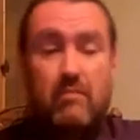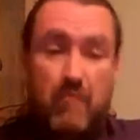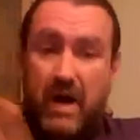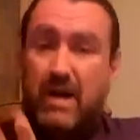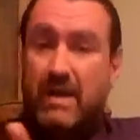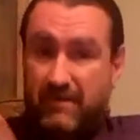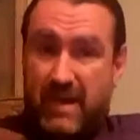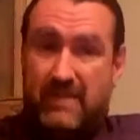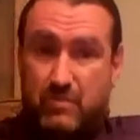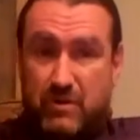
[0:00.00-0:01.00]
But if
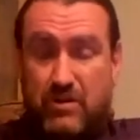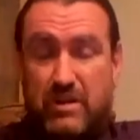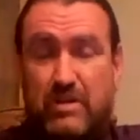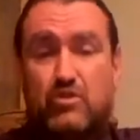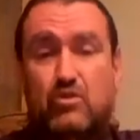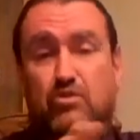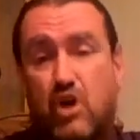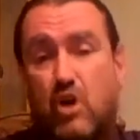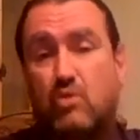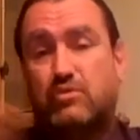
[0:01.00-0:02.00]
that's what you're going to do,
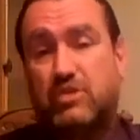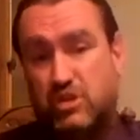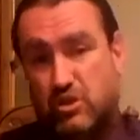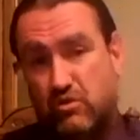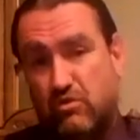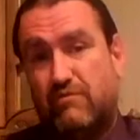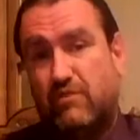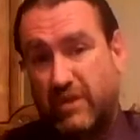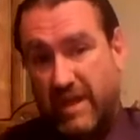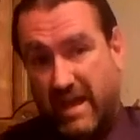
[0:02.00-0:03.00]
don't you
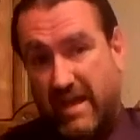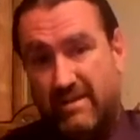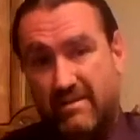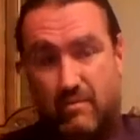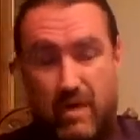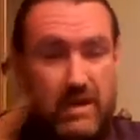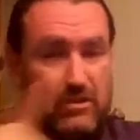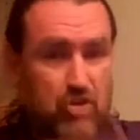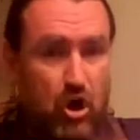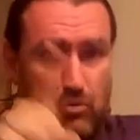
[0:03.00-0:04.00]
forget,
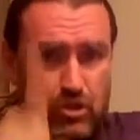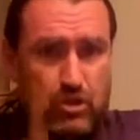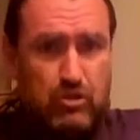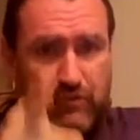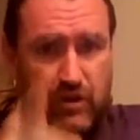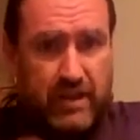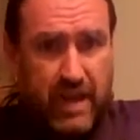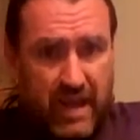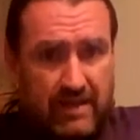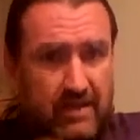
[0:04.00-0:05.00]
right? Don't you
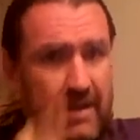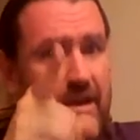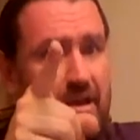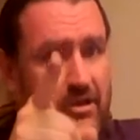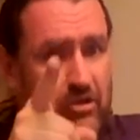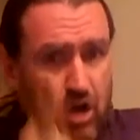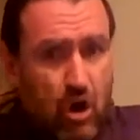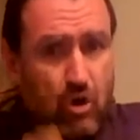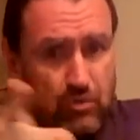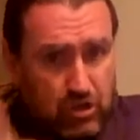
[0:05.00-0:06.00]
forget.
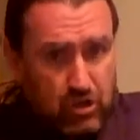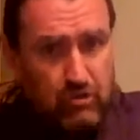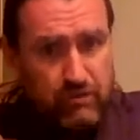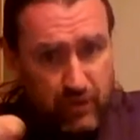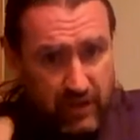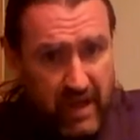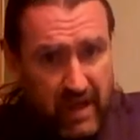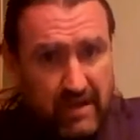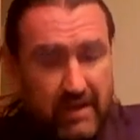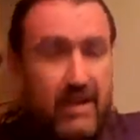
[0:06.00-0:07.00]
Don't you
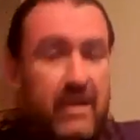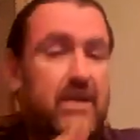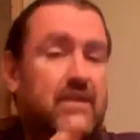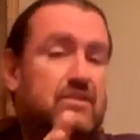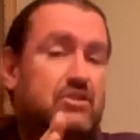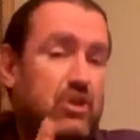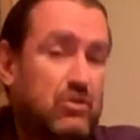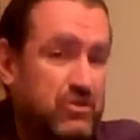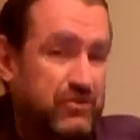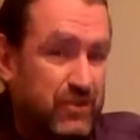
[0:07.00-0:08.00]
forget.
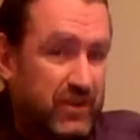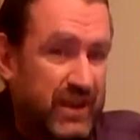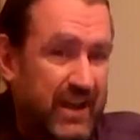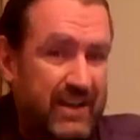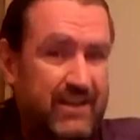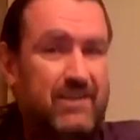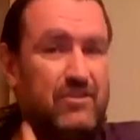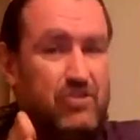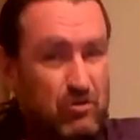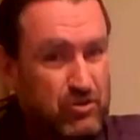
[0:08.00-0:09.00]
Don't you forget.
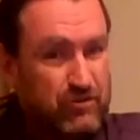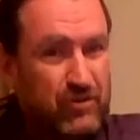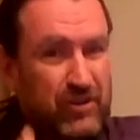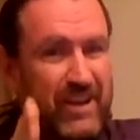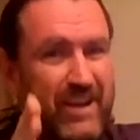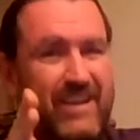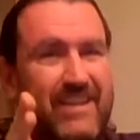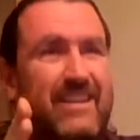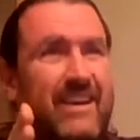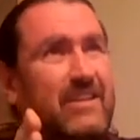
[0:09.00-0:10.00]
Don't you forget.
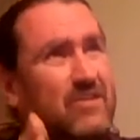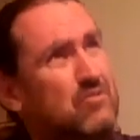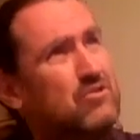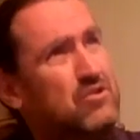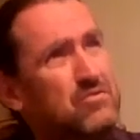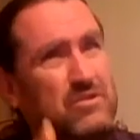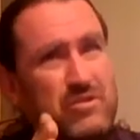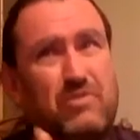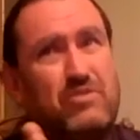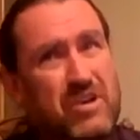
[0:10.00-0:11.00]
Yeah, don't you and
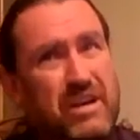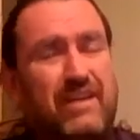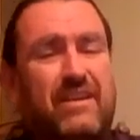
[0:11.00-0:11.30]
don't ya.